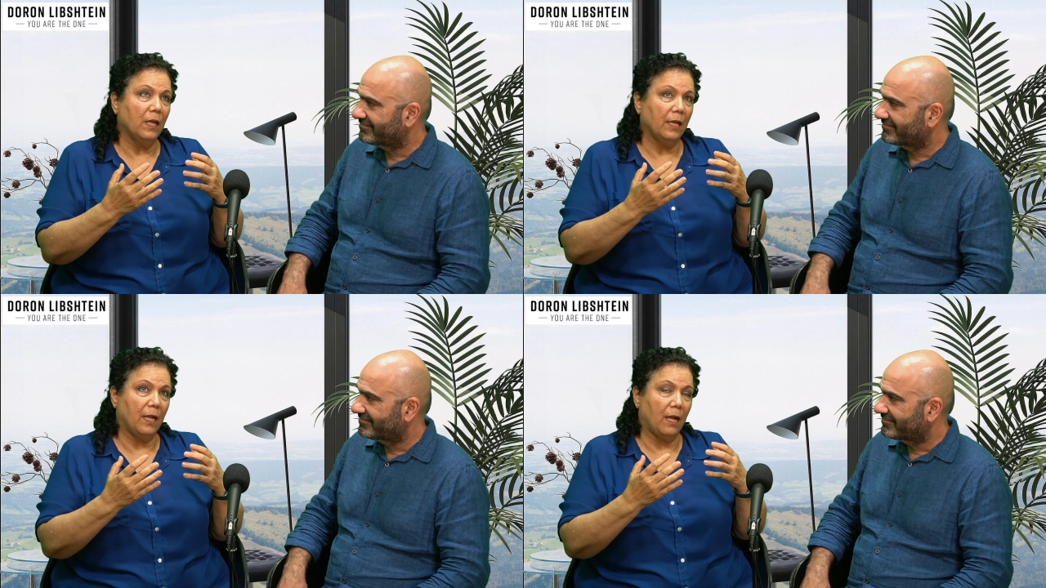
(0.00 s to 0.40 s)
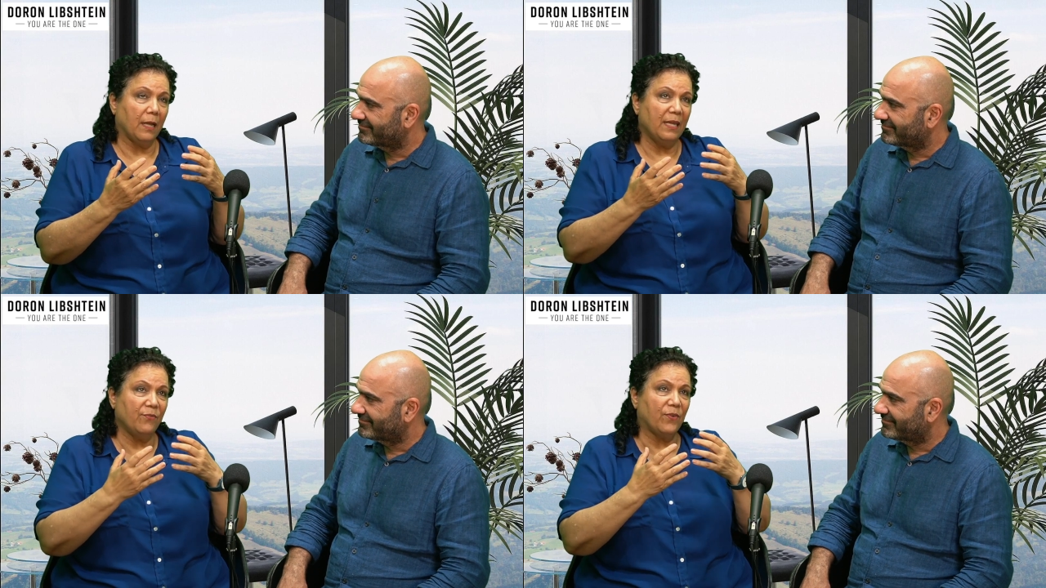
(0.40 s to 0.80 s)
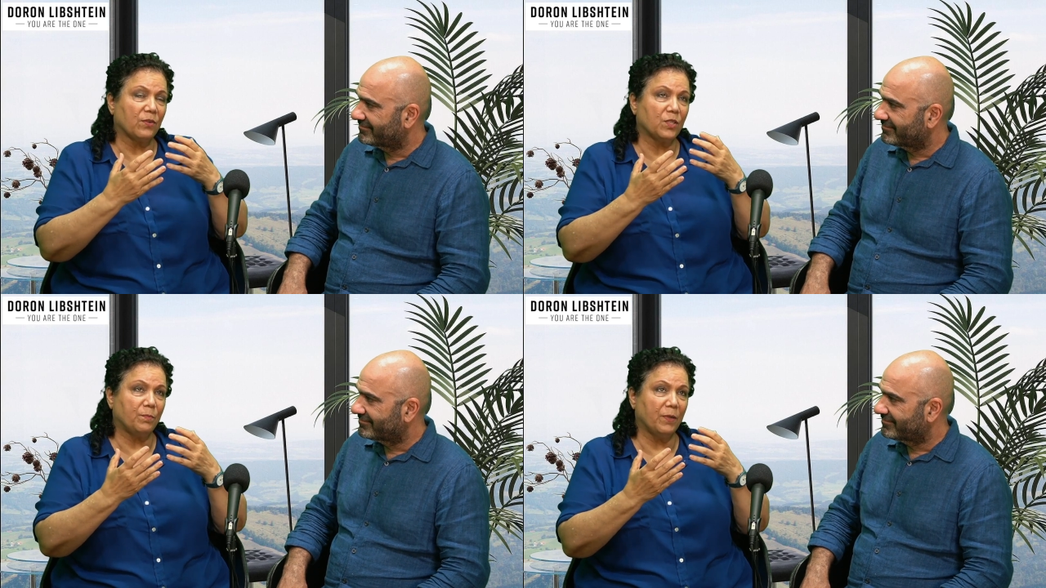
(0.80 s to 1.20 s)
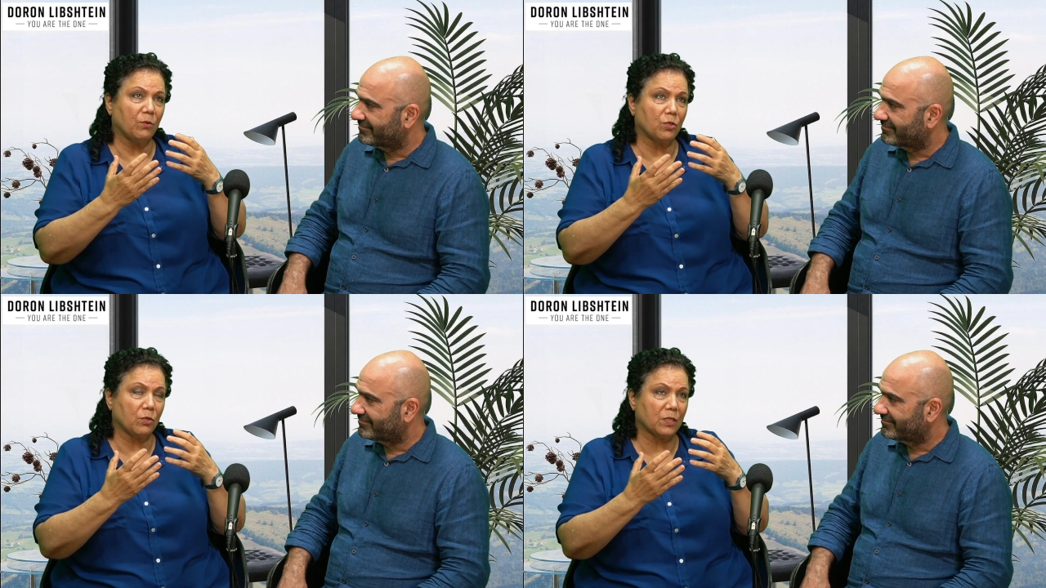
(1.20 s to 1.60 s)
Speaker 1: uh, if our
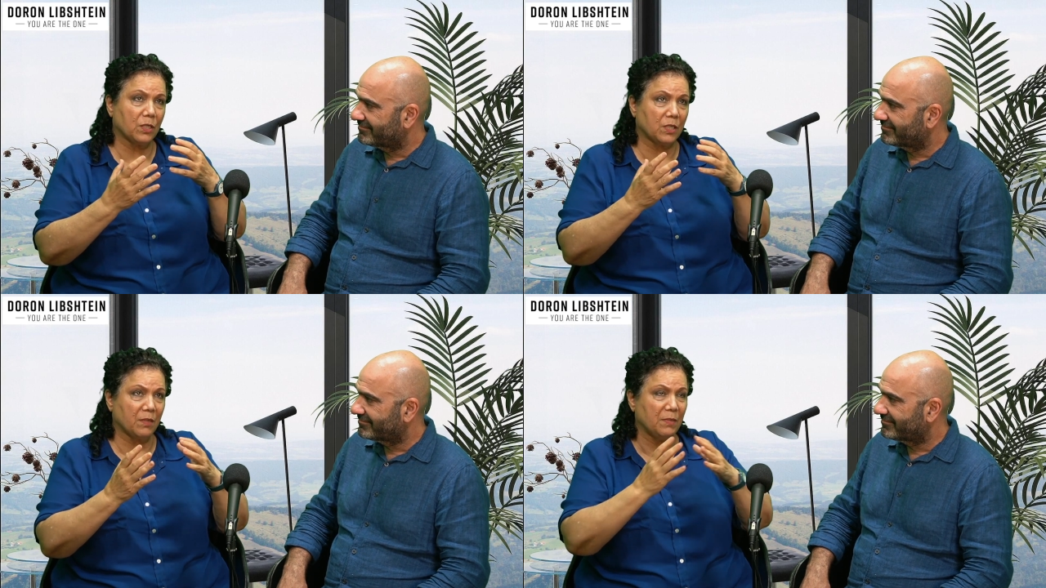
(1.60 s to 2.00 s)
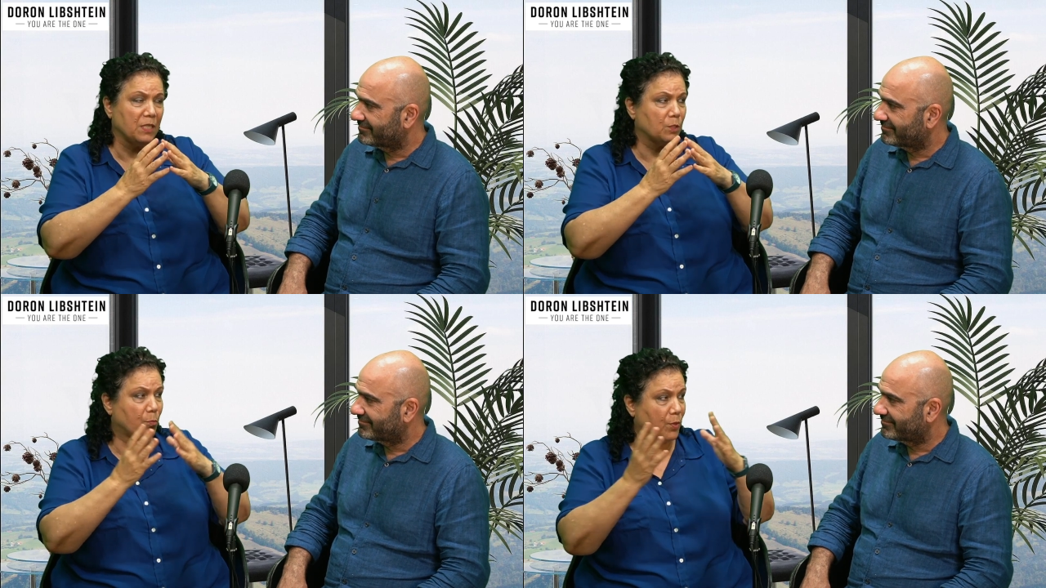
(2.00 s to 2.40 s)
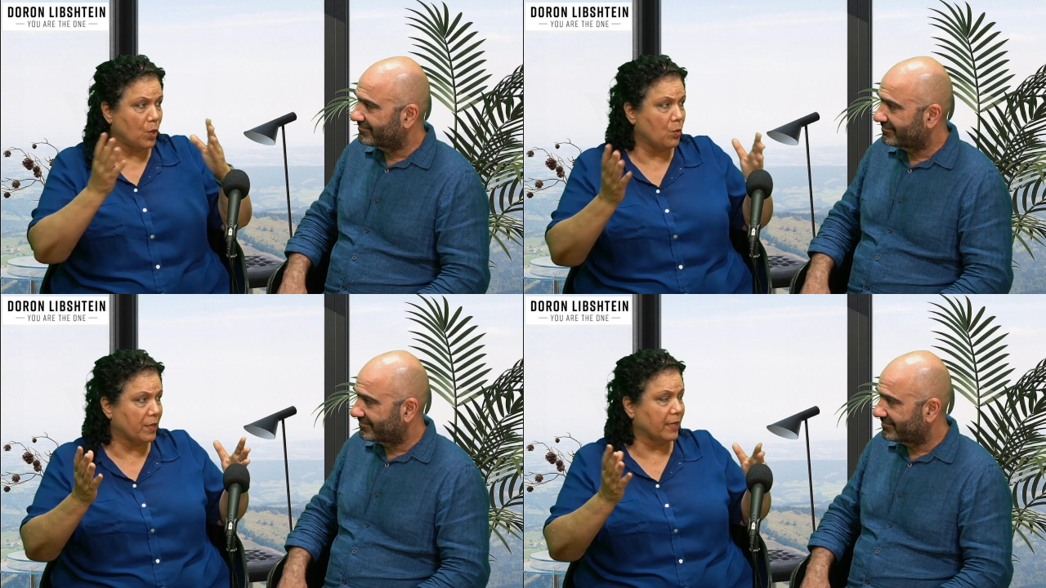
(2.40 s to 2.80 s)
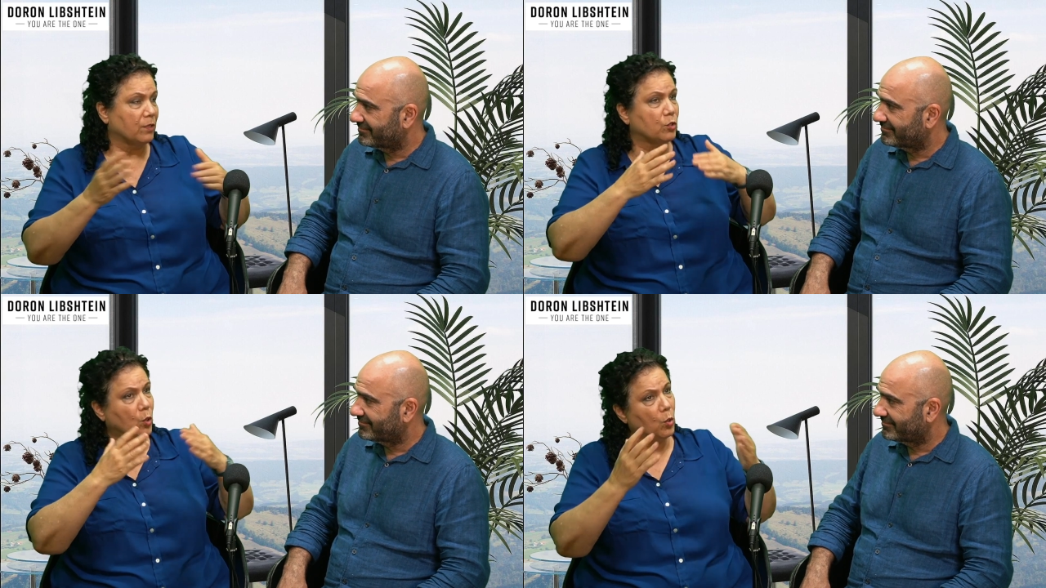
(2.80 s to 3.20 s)
spiritual system is broken,
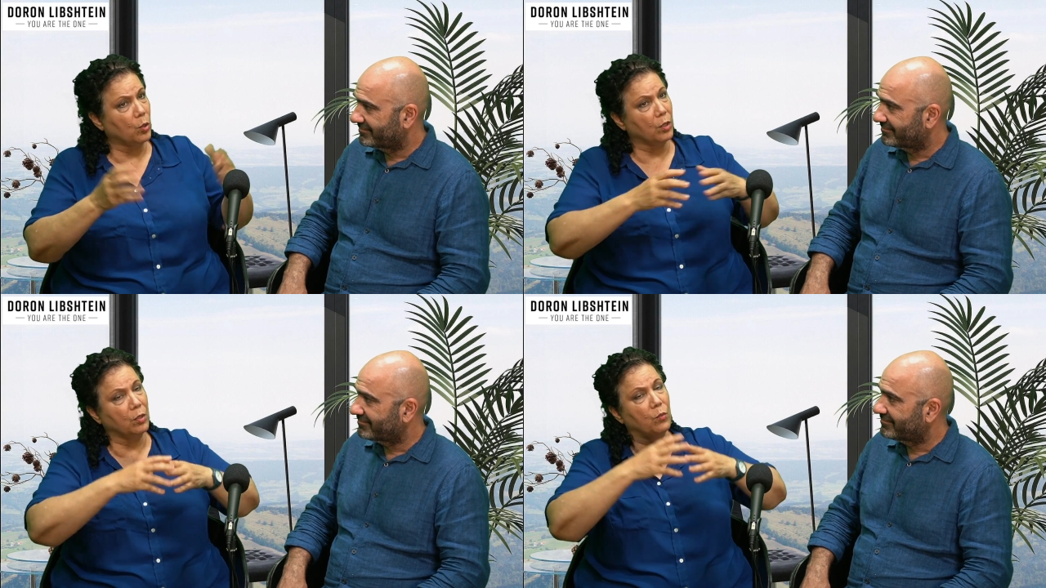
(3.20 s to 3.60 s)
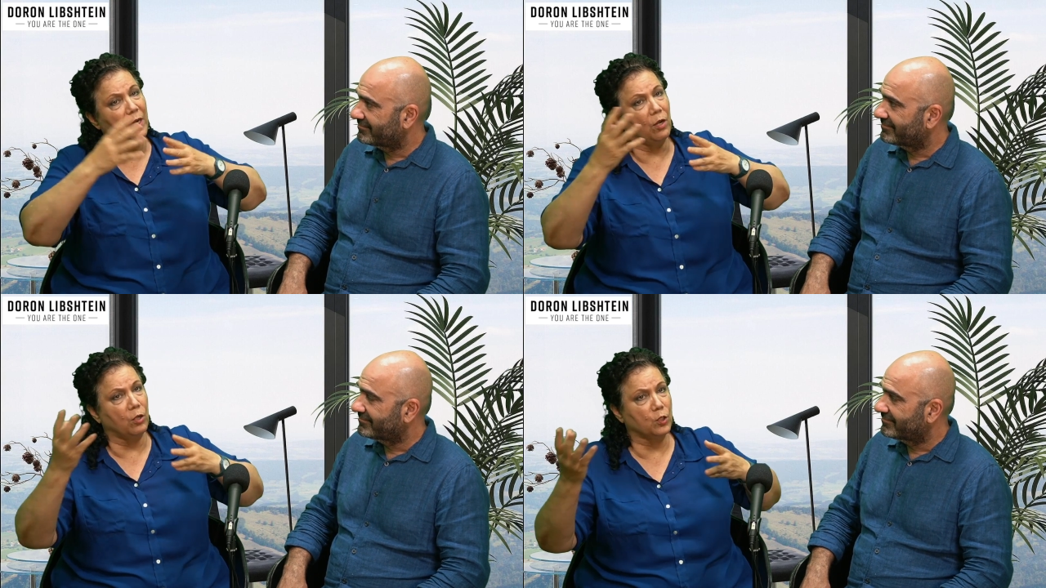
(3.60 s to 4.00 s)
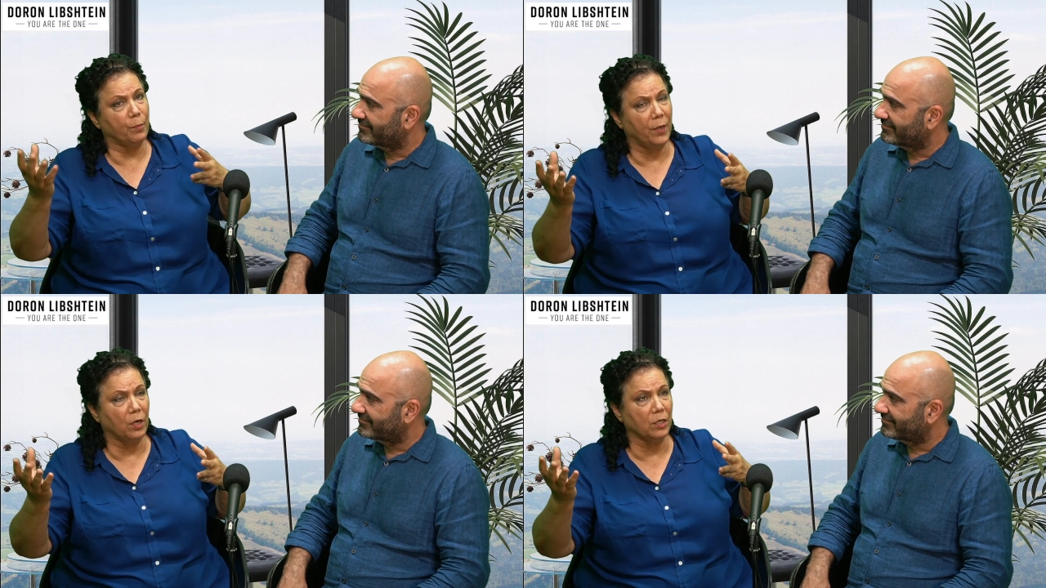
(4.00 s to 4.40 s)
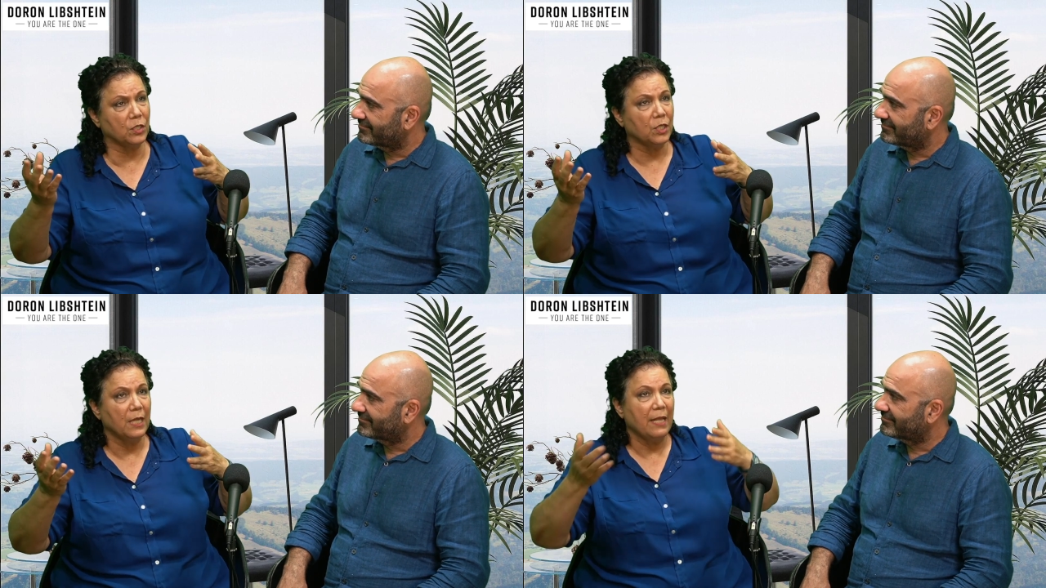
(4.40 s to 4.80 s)
torn, we lost parts,
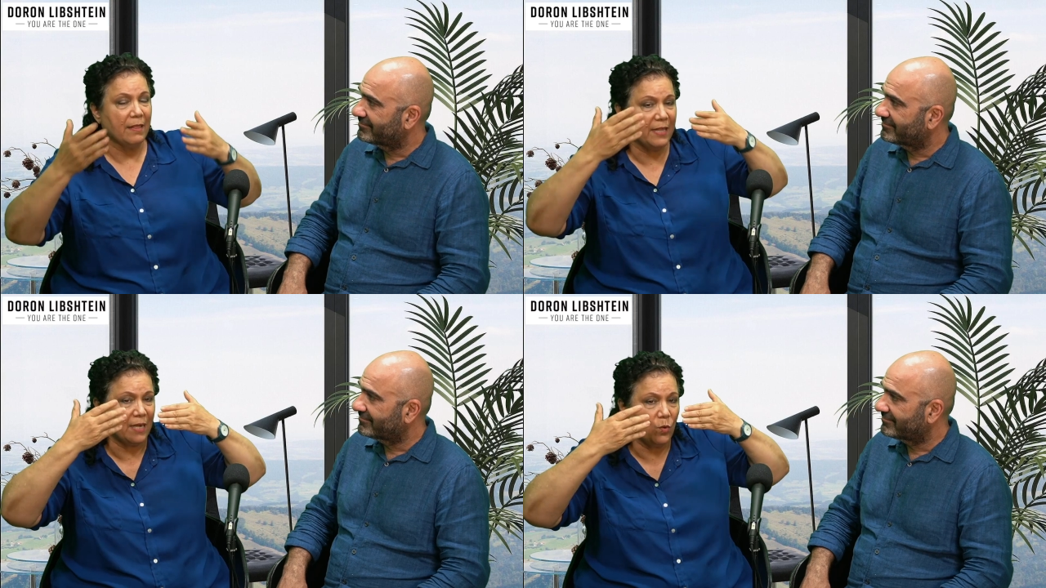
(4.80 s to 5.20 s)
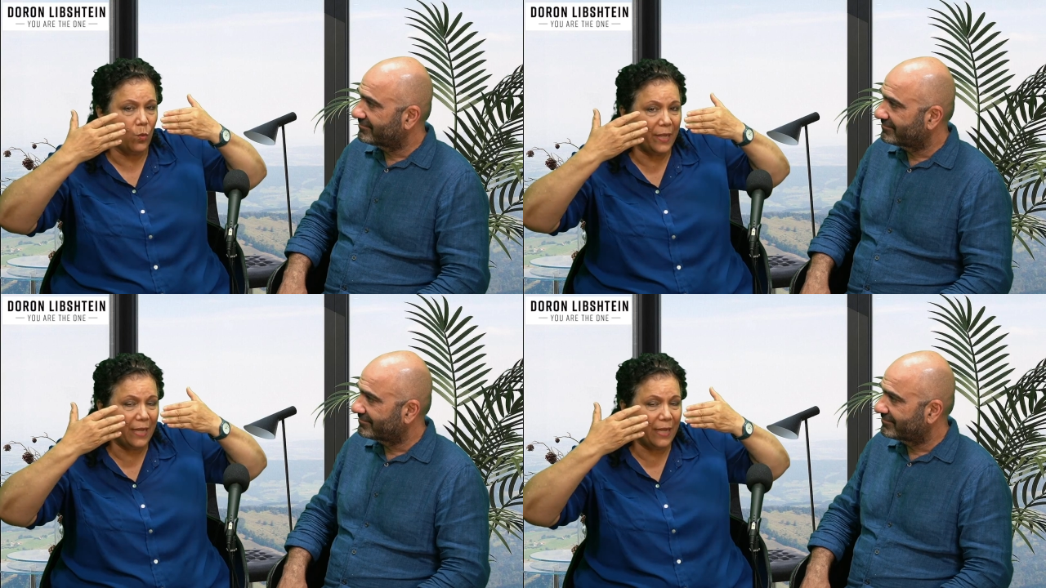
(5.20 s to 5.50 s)
then we